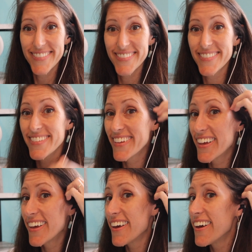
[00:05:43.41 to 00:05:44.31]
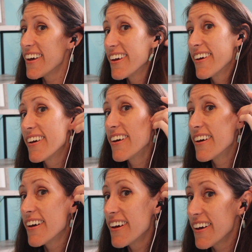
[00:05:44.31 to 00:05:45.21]
vagus nerve
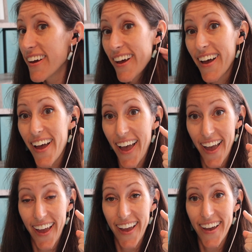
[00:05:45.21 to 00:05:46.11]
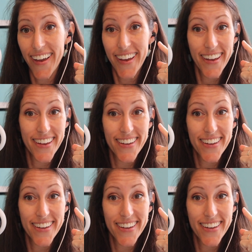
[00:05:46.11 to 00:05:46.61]
stimulation tool. And this